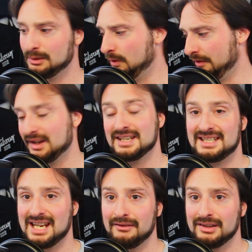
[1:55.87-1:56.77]
with
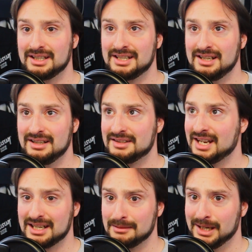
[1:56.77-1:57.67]
70
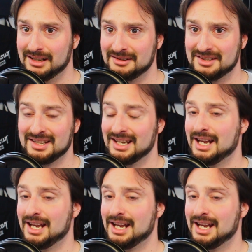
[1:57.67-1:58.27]
centimeters